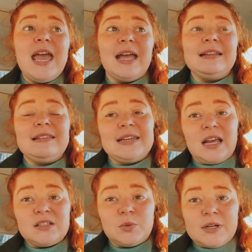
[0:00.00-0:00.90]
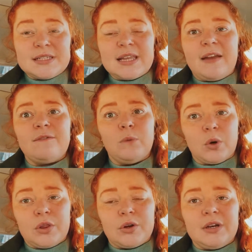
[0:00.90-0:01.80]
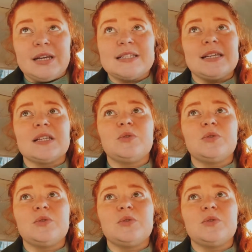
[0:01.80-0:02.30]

And the next one is like 4:30 to 6,